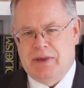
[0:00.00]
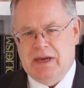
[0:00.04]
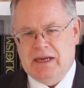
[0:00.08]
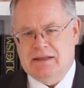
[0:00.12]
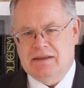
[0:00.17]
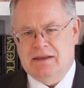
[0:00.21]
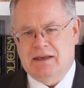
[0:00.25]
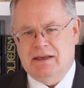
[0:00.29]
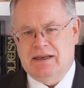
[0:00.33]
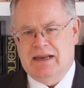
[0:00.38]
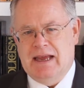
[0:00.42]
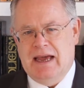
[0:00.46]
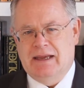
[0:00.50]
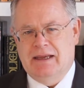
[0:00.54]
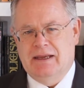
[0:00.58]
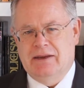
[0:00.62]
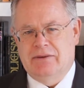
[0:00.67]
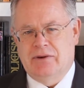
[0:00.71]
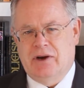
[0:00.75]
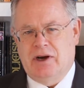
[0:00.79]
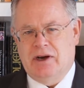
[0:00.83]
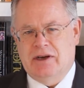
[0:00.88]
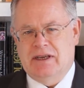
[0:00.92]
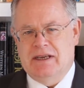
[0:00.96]
Picnic at
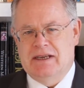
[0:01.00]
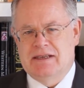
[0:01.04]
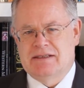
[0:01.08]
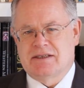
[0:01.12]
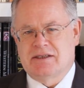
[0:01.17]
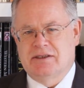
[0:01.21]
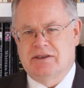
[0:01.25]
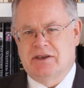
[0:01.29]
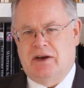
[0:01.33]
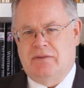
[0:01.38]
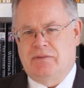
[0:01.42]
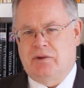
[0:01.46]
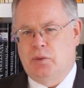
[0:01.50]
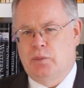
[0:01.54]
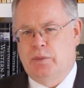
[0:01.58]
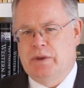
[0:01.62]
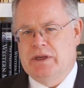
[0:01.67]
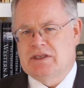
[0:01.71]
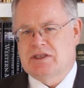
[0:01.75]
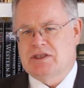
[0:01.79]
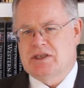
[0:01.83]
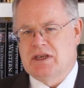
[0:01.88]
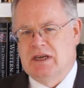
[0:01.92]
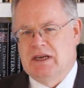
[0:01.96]
Hanging Rock is a
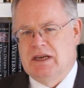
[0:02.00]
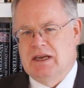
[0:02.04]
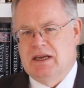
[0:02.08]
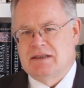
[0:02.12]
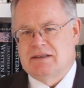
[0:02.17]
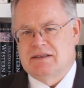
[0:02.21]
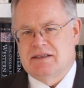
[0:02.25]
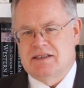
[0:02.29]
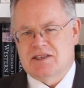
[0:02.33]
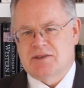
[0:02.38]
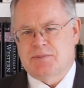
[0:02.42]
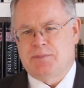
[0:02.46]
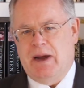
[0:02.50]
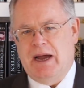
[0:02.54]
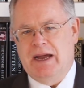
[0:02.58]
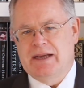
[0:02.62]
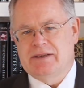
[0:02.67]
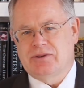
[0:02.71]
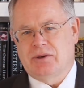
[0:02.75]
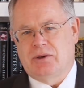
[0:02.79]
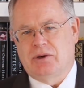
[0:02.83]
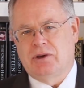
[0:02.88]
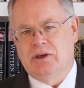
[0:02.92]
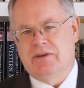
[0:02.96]
novel which,
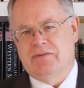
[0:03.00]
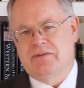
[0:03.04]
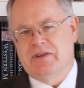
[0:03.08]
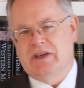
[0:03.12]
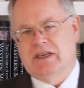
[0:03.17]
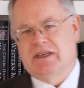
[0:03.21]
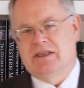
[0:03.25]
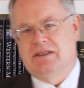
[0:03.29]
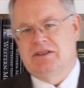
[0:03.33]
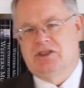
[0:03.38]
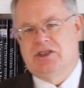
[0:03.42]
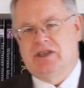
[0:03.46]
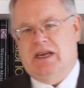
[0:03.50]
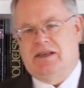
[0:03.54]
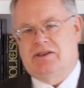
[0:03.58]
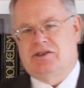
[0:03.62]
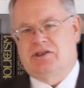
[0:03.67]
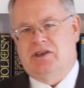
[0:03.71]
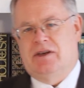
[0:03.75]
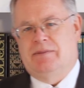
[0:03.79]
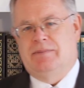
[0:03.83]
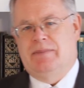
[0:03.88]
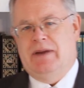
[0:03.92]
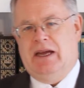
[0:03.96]
despite all of the
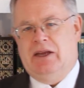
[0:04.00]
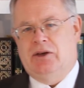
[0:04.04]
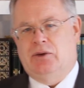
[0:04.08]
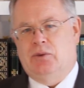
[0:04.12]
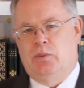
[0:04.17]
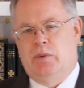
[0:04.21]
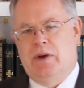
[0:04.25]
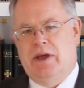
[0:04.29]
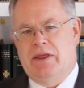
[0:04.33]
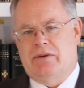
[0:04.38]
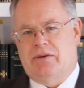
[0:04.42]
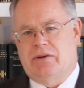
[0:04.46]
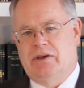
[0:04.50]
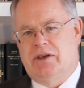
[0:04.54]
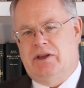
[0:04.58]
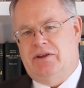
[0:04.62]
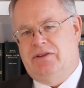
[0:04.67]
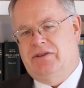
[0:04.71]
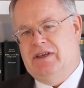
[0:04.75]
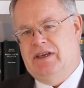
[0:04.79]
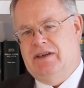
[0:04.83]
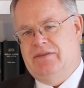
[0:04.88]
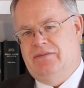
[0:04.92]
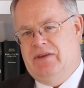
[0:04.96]
conjecture about whether or
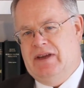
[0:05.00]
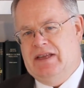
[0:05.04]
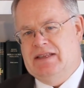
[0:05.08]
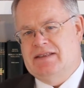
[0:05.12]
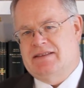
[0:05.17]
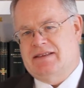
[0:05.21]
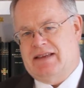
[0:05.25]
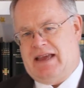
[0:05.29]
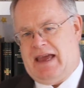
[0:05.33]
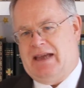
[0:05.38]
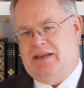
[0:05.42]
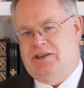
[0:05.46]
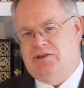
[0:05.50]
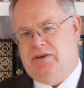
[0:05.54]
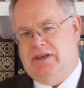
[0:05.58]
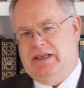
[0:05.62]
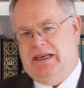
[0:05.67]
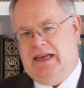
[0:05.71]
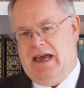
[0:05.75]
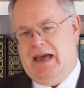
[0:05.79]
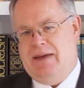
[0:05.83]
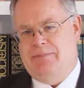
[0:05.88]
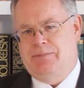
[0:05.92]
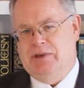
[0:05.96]
not the events
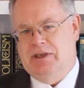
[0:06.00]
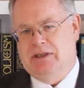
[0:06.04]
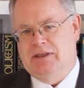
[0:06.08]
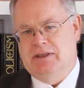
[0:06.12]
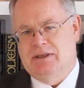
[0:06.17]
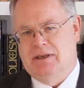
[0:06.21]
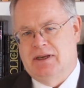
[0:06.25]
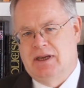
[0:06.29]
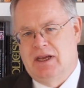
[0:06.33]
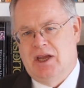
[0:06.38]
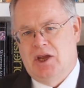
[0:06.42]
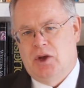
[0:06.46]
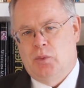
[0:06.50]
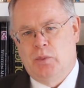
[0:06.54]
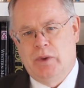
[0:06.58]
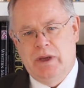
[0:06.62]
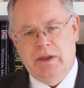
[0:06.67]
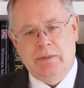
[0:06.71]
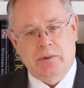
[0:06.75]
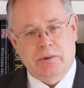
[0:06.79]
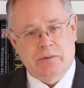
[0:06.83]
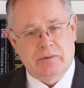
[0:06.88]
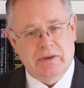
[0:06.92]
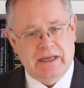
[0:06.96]
actually happened,
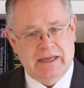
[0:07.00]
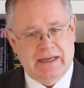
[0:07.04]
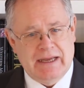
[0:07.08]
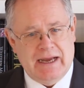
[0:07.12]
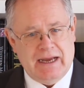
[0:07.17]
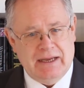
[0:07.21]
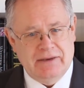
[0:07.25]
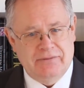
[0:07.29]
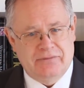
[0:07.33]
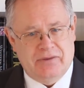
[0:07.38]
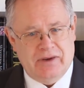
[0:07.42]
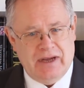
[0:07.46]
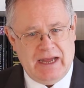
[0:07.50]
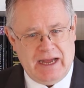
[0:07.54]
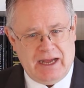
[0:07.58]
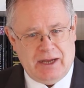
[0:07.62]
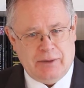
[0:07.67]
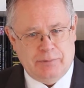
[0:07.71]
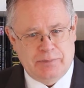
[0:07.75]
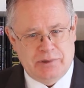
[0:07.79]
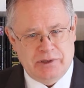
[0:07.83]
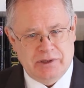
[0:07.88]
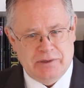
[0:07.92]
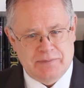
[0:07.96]
we will regard for
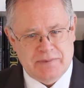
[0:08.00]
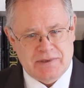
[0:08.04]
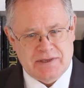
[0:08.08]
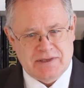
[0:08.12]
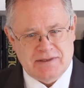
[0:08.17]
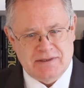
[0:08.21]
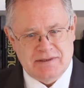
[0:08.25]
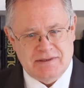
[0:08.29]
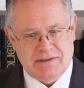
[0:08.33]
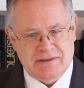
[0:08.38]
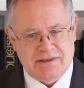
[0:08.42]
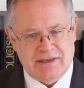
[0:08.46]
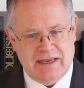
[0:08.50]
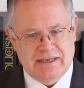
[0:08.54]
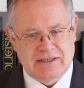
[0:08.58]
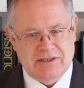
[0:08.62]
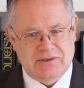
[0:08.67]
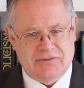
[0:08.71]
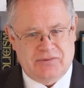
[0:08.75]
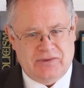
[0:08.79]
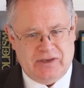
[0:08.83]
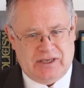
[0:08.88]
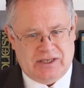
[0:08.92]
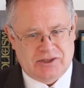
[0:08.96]
our purposes
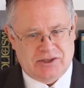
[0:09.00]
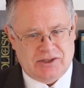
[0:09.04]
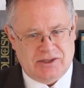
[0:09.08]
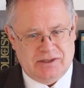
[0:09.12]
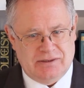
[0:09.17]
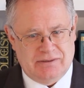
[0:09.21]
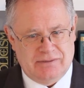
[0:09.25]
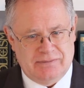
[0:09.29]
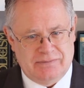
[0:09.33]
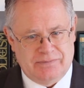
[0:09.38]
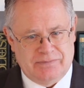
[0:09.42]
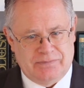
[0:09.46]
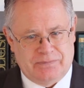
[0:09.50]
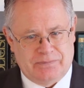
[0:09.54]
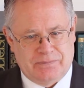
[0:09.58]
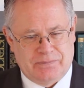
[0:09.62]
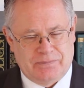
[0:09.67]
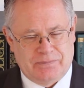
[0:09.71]
as fiction.